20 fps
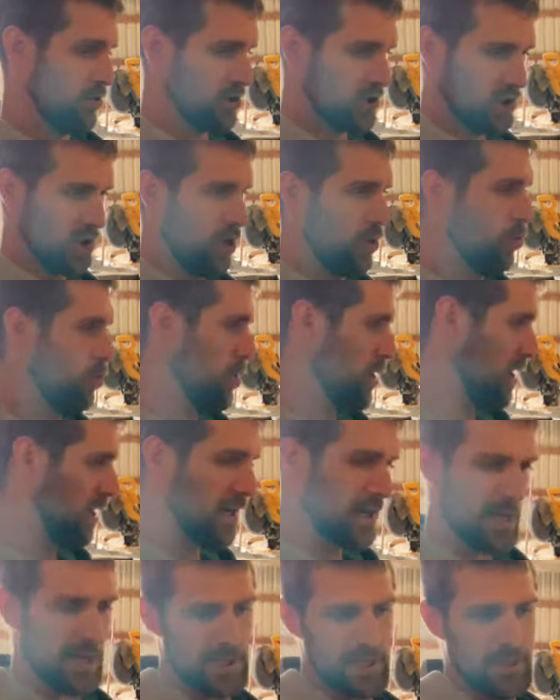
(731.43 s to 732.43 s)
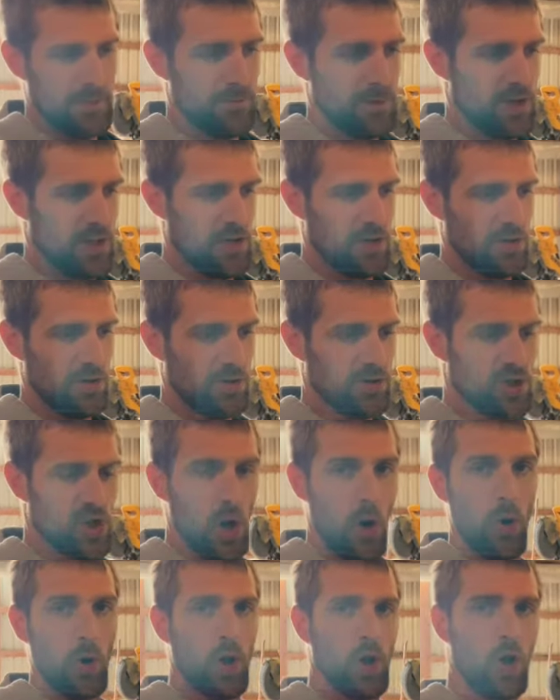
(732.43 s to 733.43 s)
So we're gonna get some materials
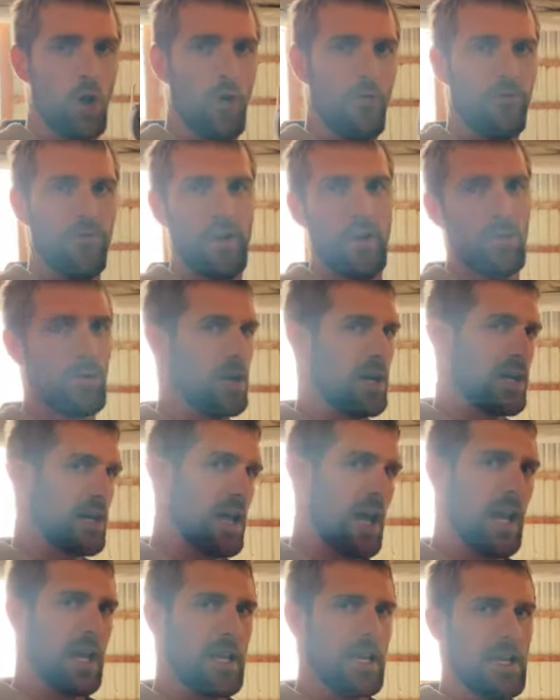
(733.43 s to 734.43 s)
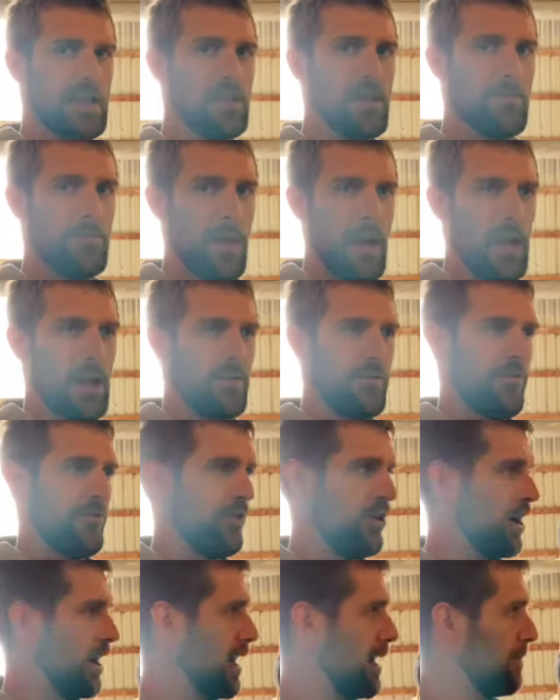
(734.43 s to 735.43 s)
going, and hopefully we're gonna kind of get the main
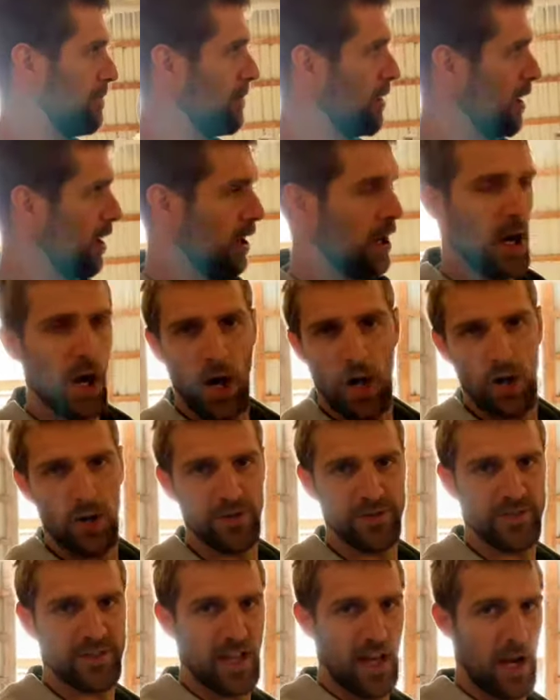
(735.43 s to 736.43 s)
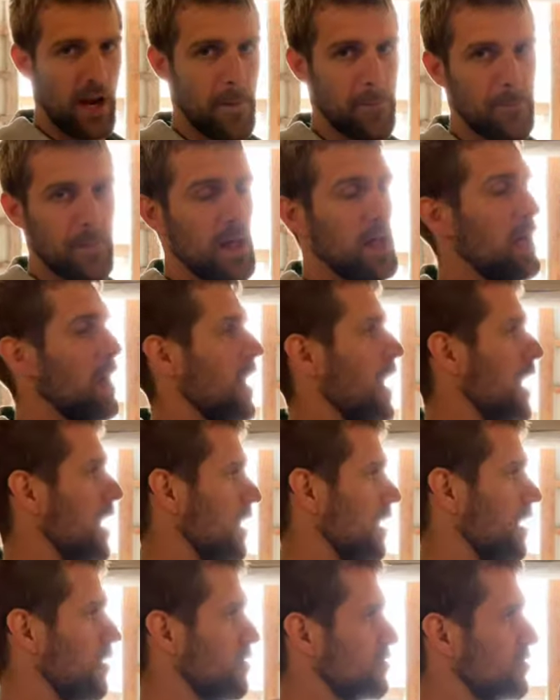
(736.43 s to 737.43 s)
frame all set up. I'll
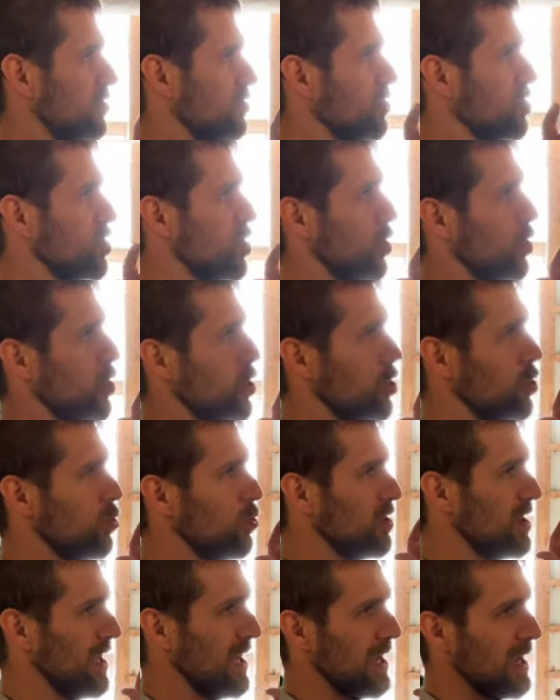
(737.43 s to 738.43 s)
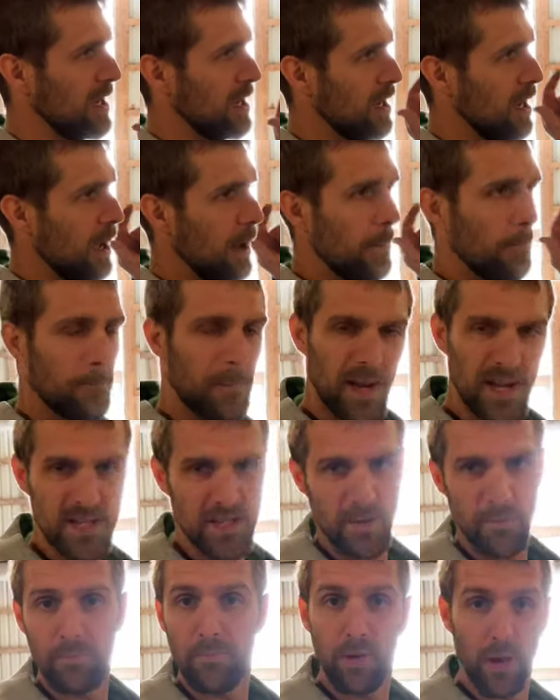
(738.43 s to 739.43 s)
also show you the piece
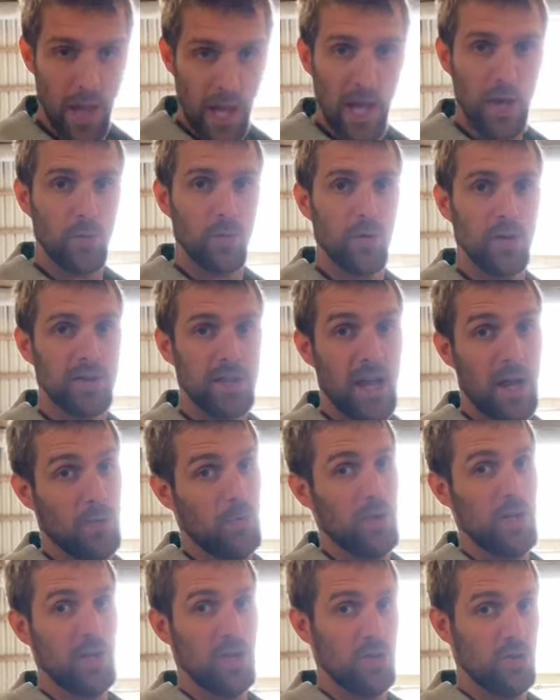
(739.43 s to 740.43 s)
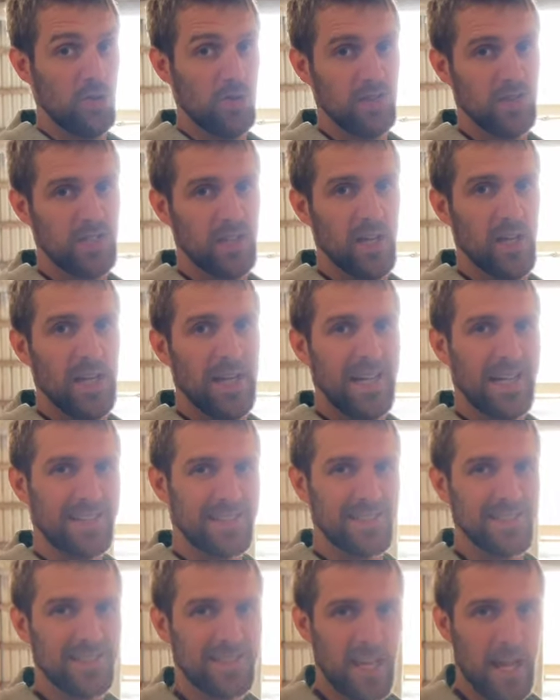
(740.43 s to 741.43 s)
of plywood that we use. It's
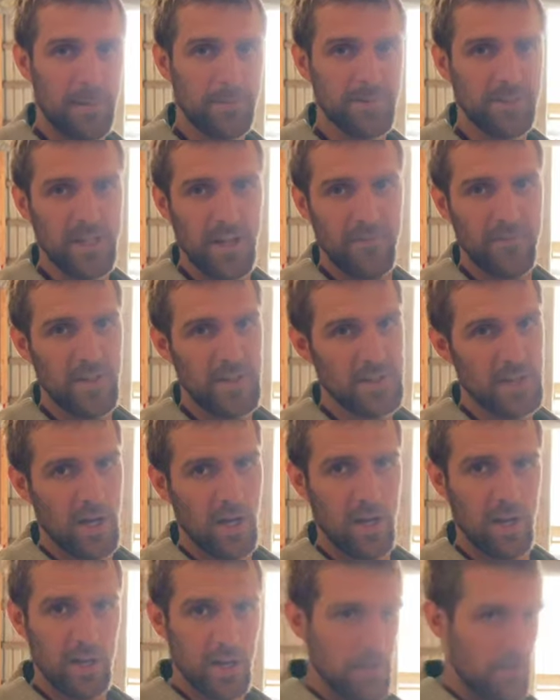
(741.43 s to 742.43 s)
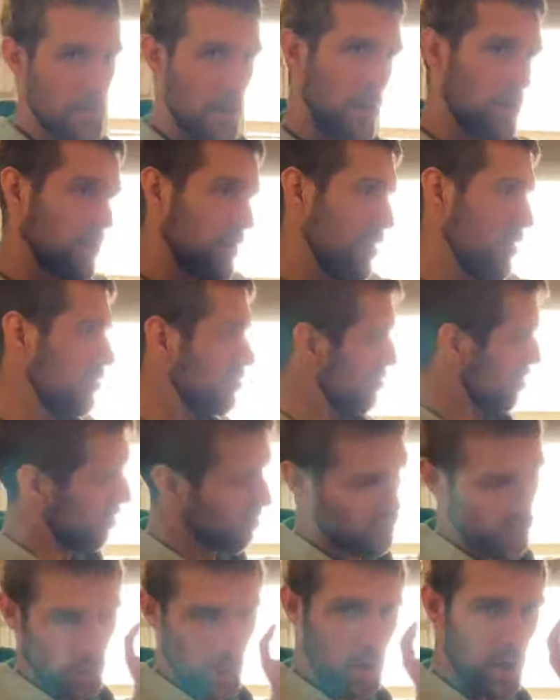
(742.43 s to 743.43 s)
the same stuff that's all in the Melcoast on
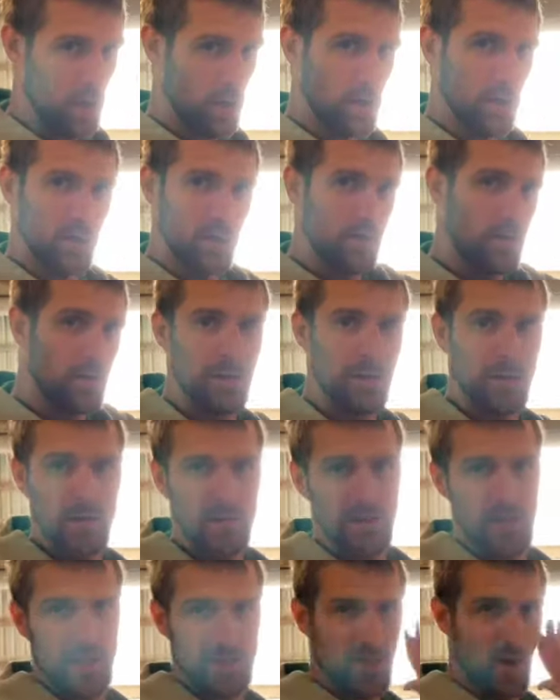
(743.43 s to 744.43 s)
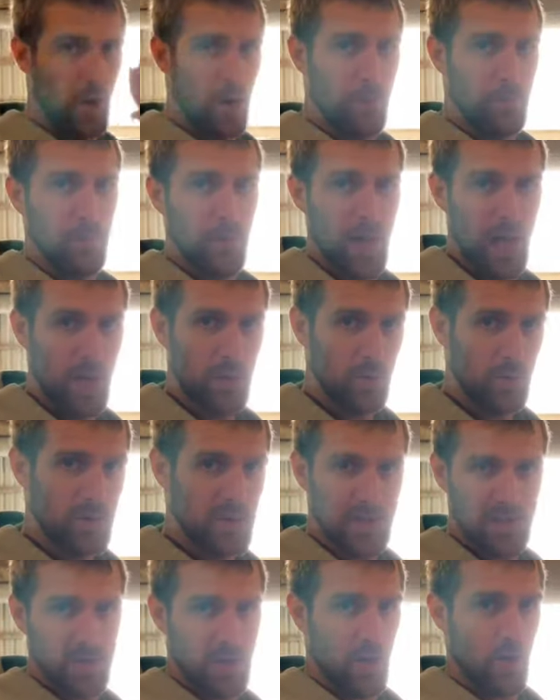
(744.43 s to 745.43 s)
the wall. That's all plywood
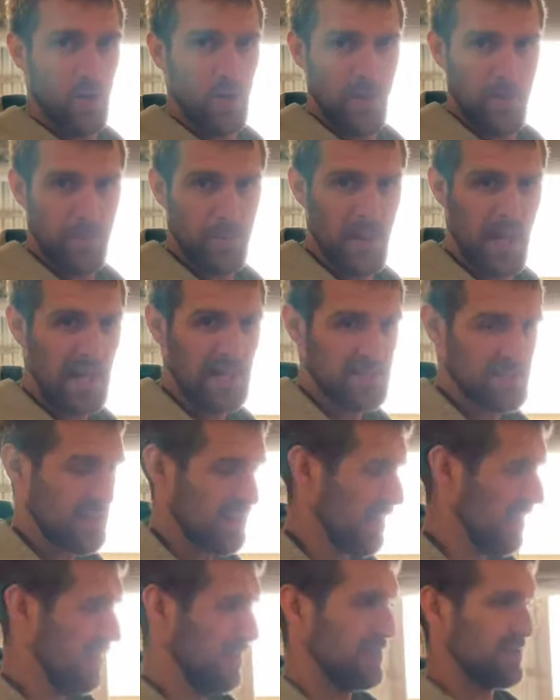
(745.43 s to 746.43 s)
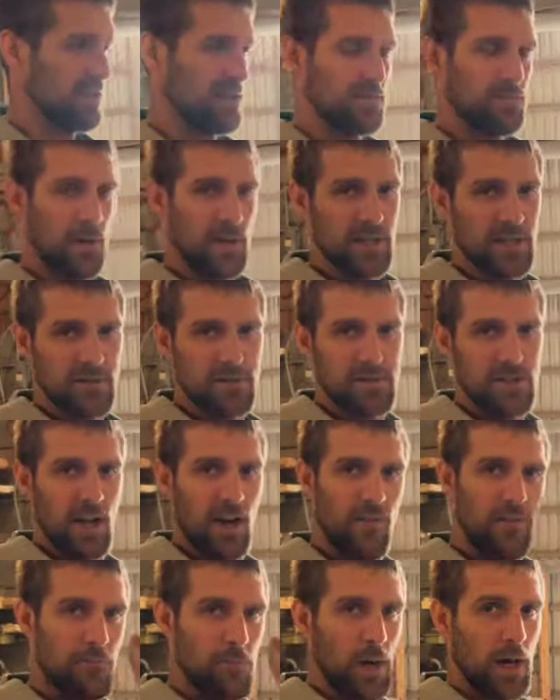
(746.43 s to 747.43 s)
that's coated in plastic. It is expensive
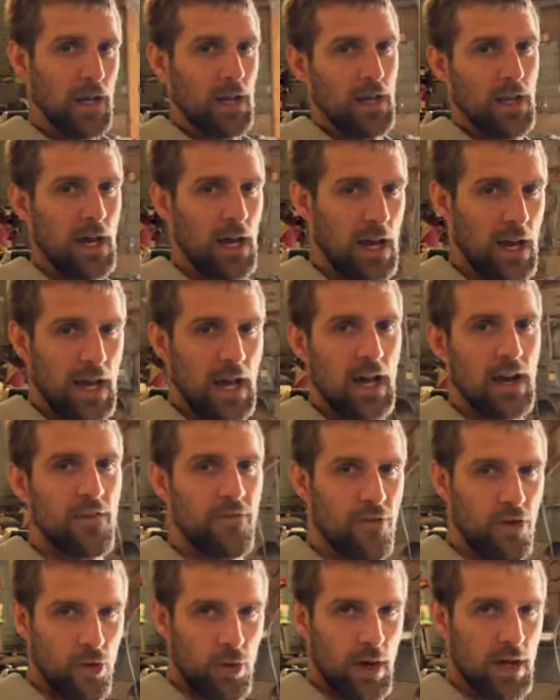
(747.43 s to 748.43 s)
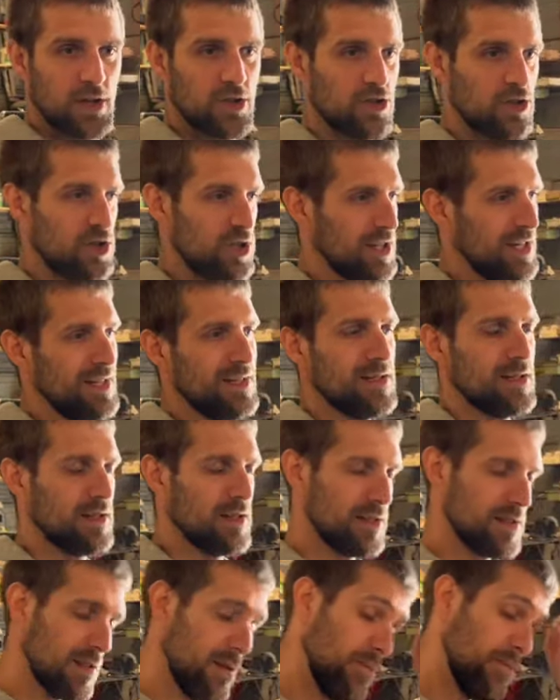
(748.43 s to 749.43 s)
stuff, but I had a few extra sheets because
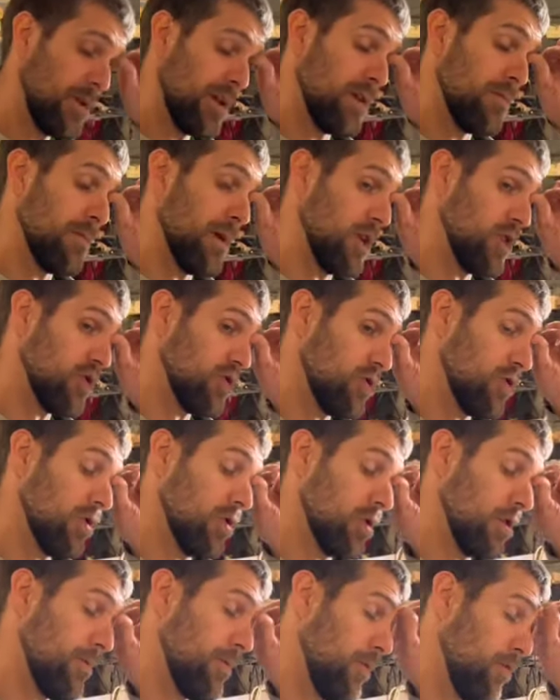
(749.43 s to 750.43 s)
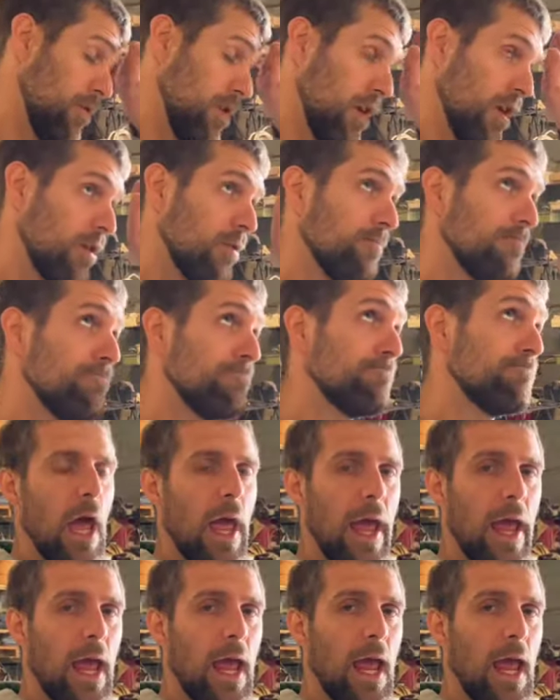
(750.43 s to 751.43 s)
somebody measured a little bit wrong.
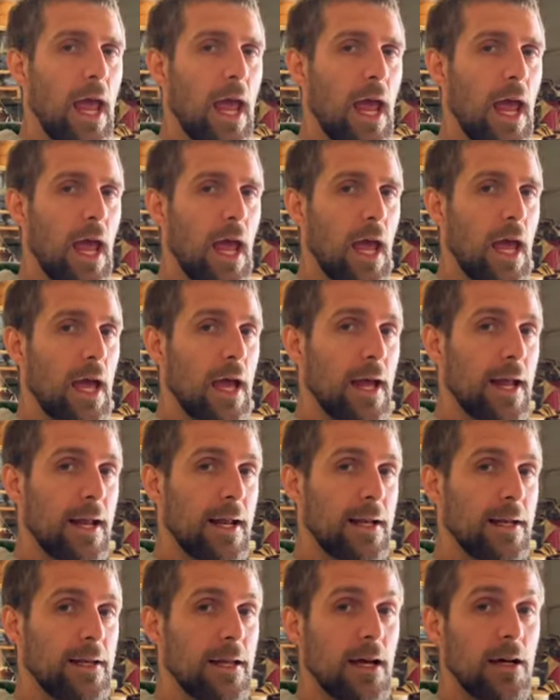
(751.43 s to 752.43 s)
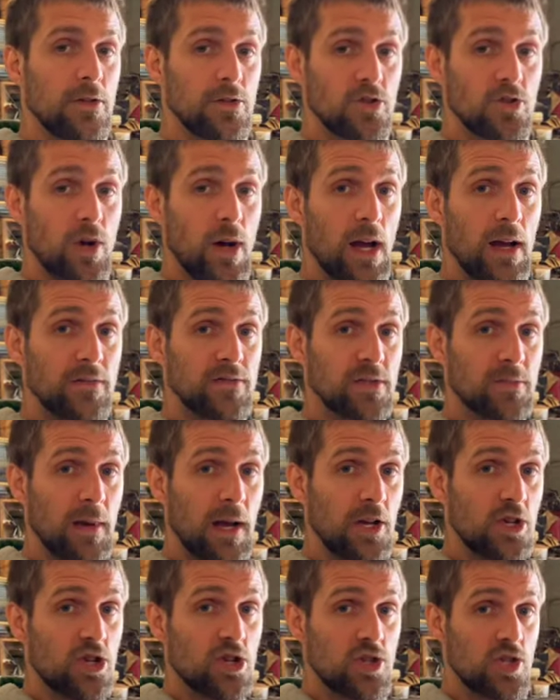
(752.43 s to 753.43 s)
And so I have some
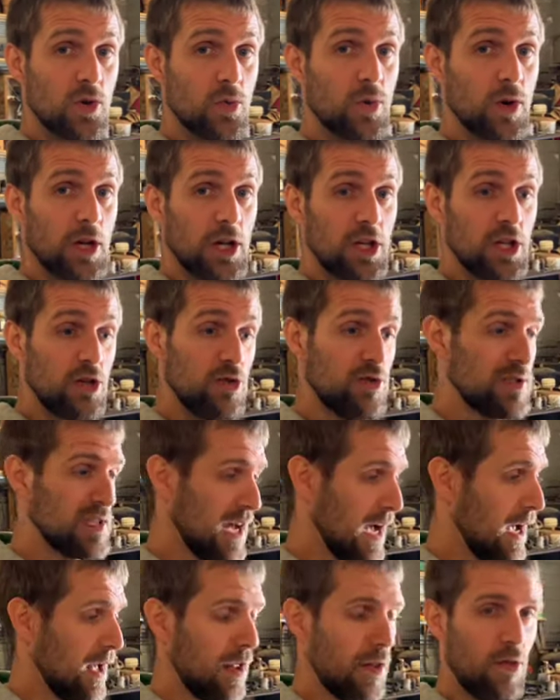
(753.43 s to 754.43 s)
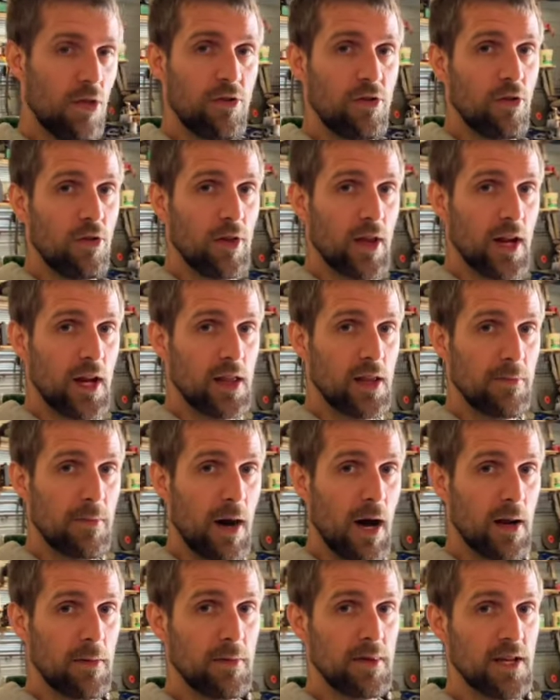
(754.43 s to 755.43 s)
extra, so we're gonna use that and throw that in the
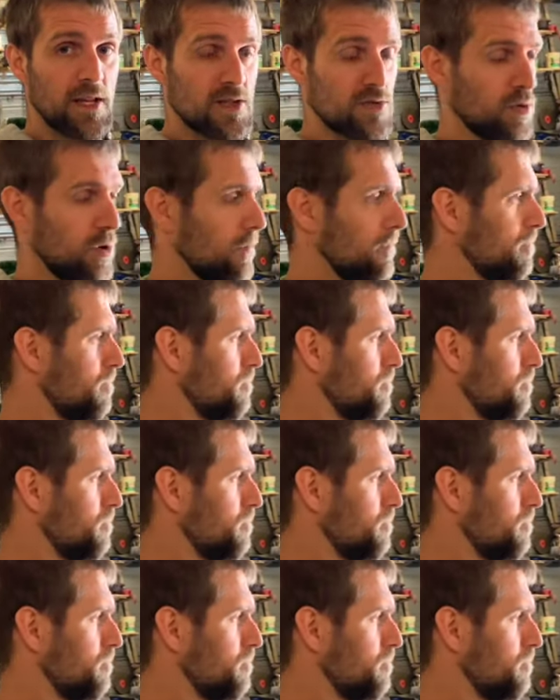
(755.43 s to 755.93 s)
bottom of this one.